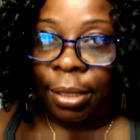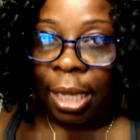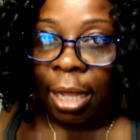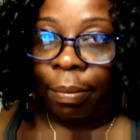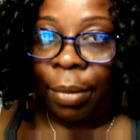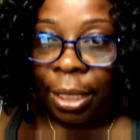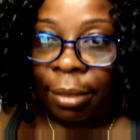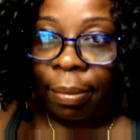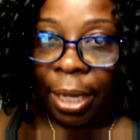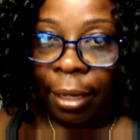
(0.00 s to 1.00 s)
to help me
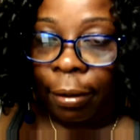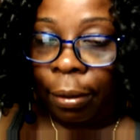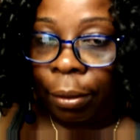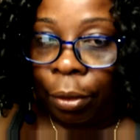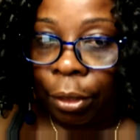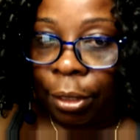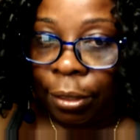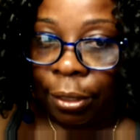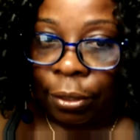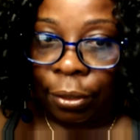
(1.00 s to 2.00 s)
to make good
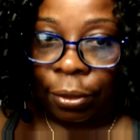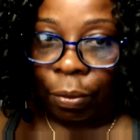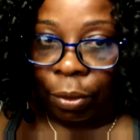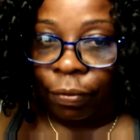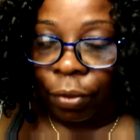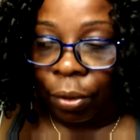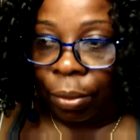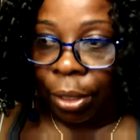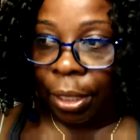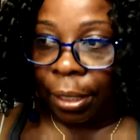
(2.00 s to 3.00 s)
decisions going
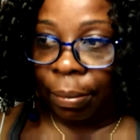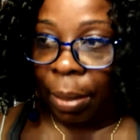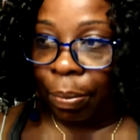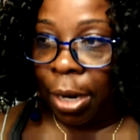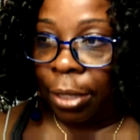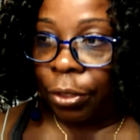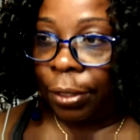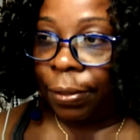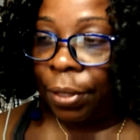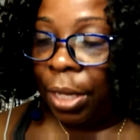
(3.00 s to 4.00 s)
forward on my
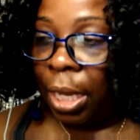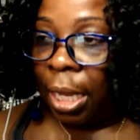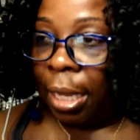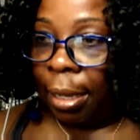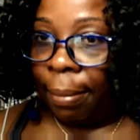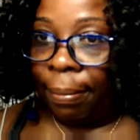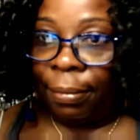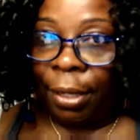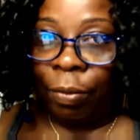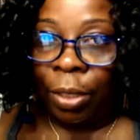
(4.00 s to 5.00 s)
project.
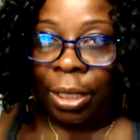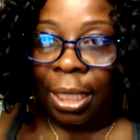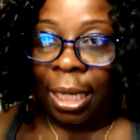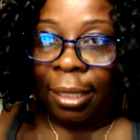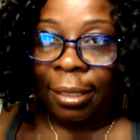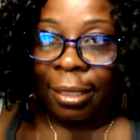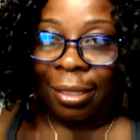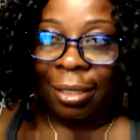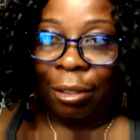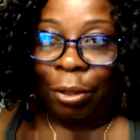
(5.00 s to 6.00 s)
And once again, this
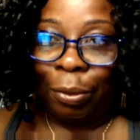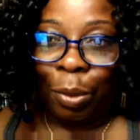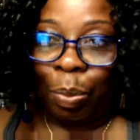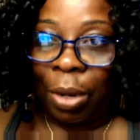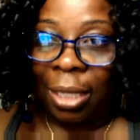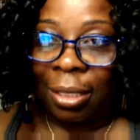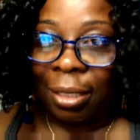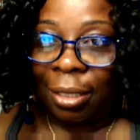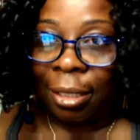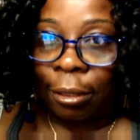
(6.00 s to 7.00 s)
isn't a huge
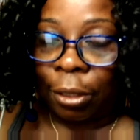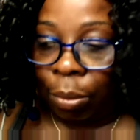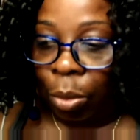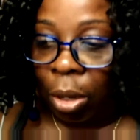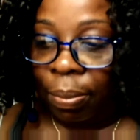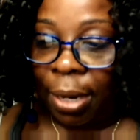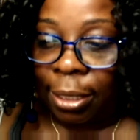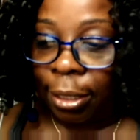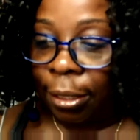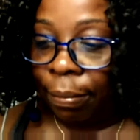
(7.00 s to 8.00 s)
project. This is a small
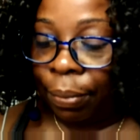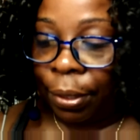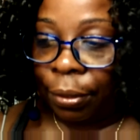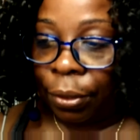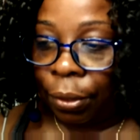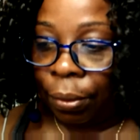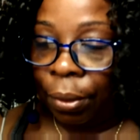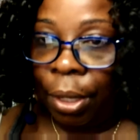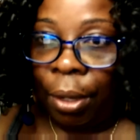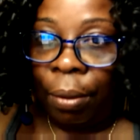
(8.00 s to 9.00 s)
project compared to
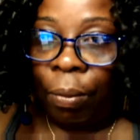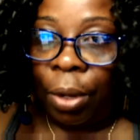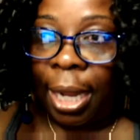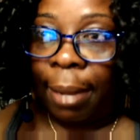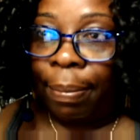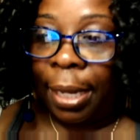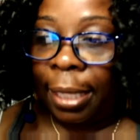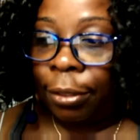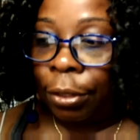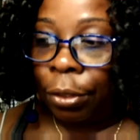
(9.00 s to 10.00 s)
what I
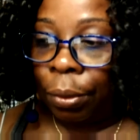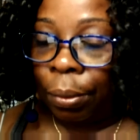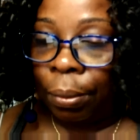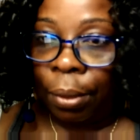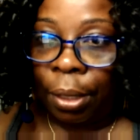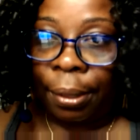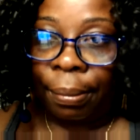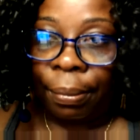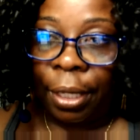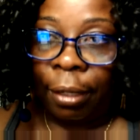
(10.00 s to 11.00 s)
plan to do
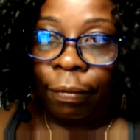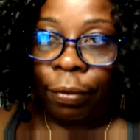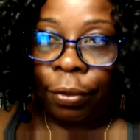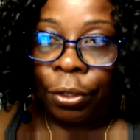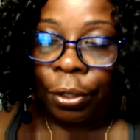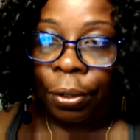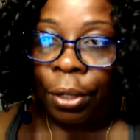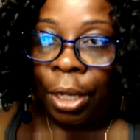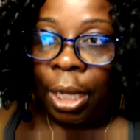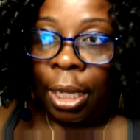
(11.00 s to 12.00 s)
in the future.
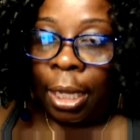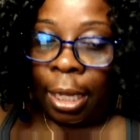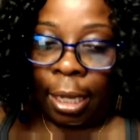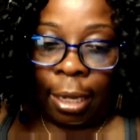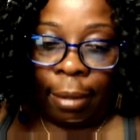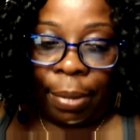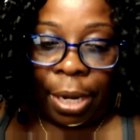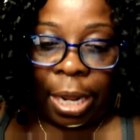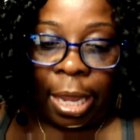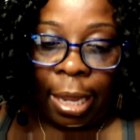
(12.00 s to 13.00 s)

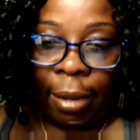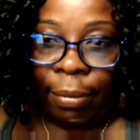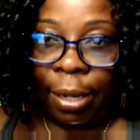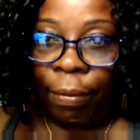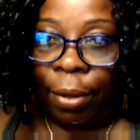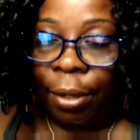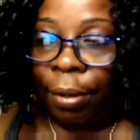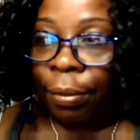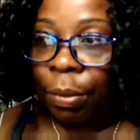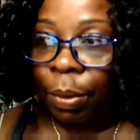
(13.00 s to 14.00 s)
But I'm not one of
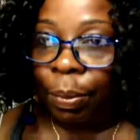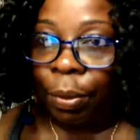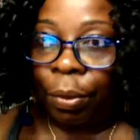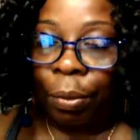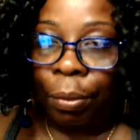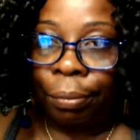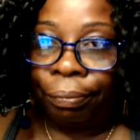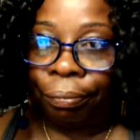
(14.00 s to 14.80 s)
those people who